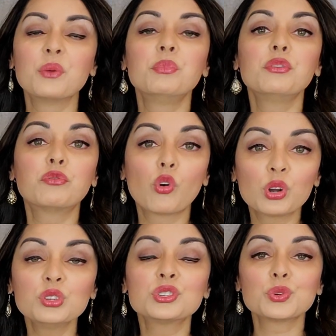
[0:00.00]
Before
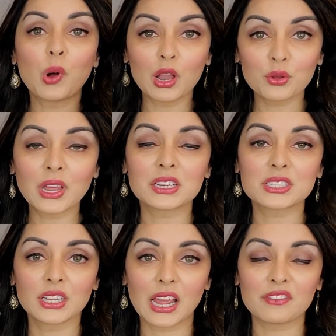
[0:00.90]
you swallow that
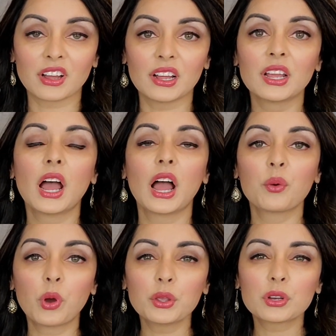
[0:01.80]
saliva, I
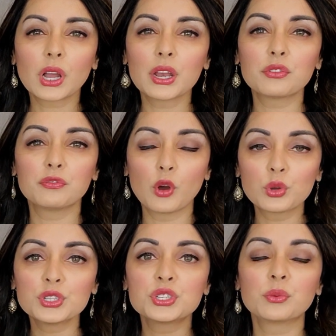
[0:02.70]
want you to kind of
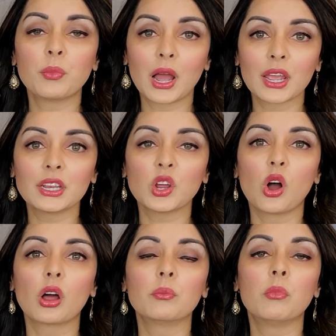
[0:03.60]
focus your mind
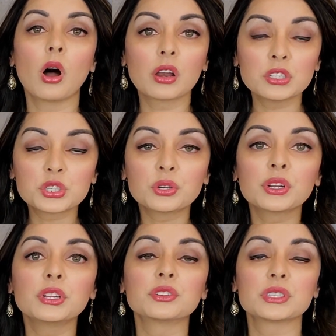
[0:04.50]
on
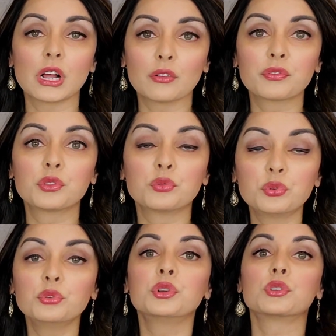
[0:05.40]
monitoring yourself
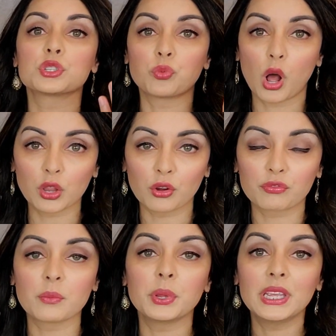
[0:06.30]
through your swallow
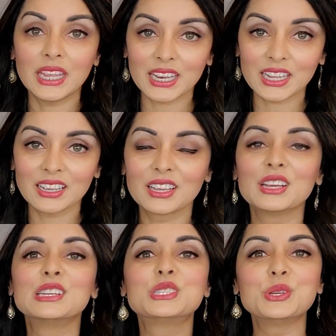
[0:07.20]
from beginning
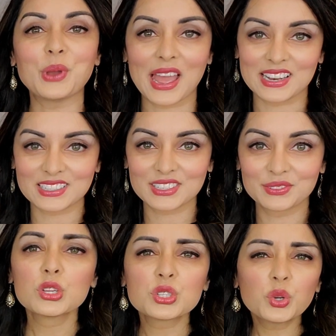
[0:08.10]
to end.
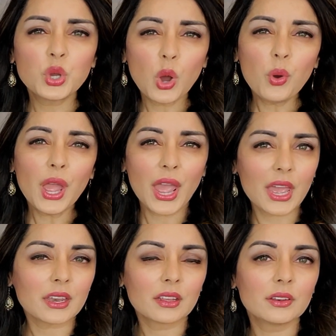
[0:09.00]
So go
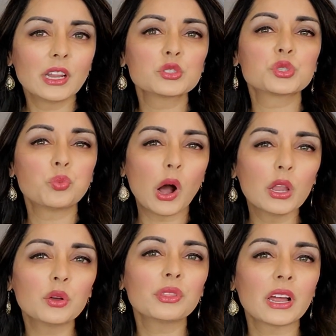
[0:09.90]
ahead, now
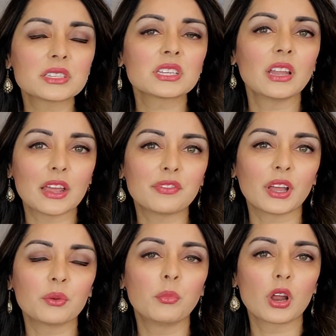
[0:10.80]
swallow that saliva
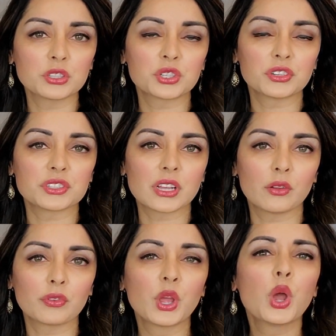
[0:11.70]
and monitor
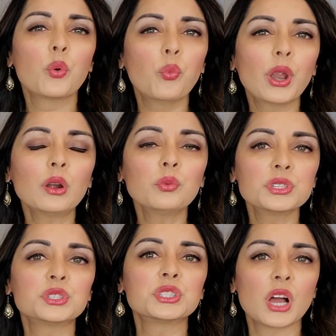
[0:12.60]
yourself. Where was
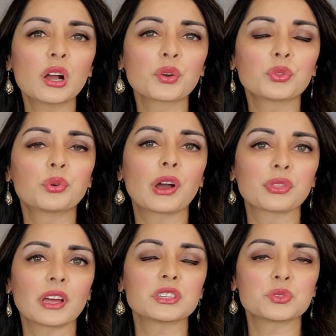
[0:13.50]
your tongue throughout
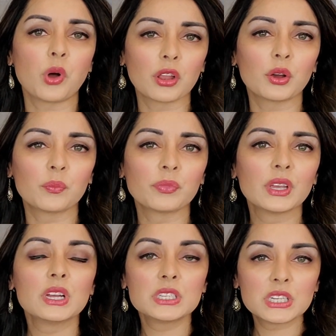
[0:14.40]
that swallow?
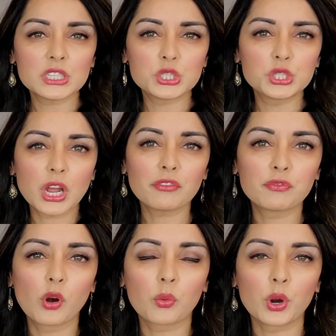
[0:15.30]
Did it jut
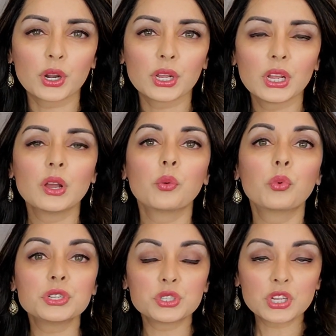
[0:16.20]
forward?
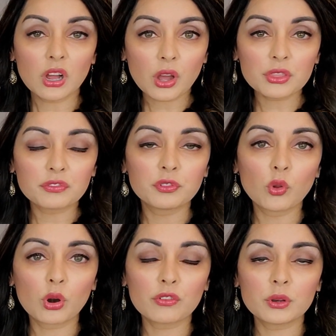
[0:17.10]
was your tongue on the
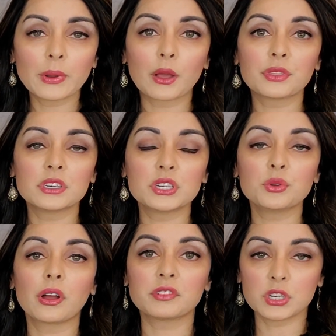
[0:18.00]
floor of your mouth and did you
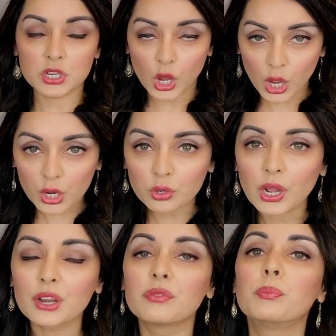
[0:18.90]
to nod or
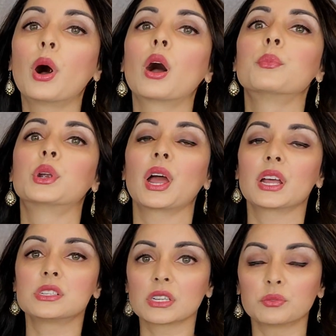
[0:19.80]
kind of bob your
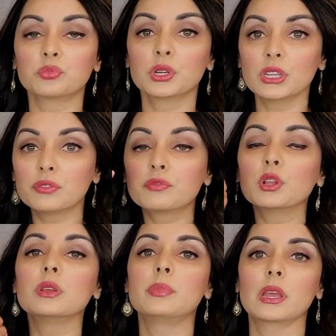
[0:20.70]
head to really
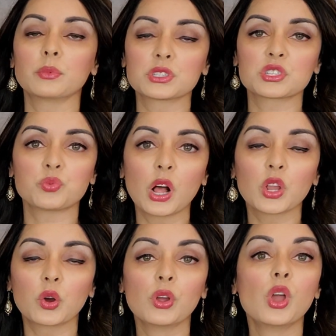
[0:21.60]
fully be able to
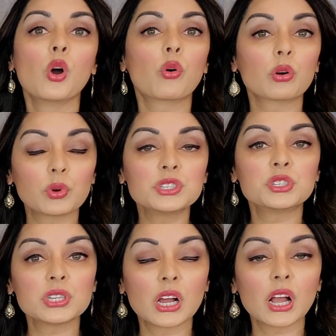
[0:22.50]
swallow? Or was your
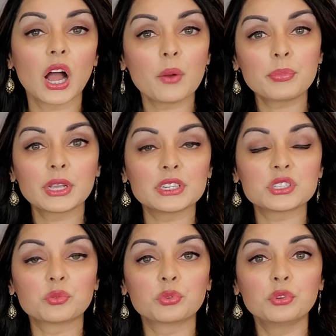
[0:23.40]
tongue up against
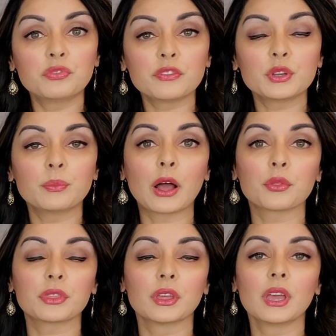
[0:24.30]
the roof of your
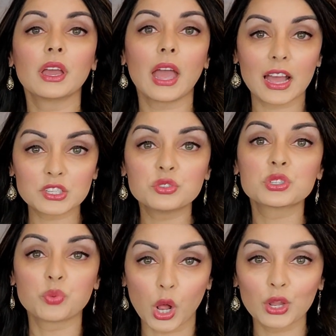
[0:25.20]
mouth as you
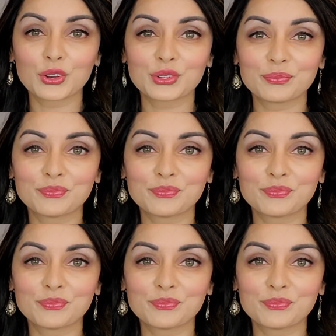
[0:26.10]
swallowed?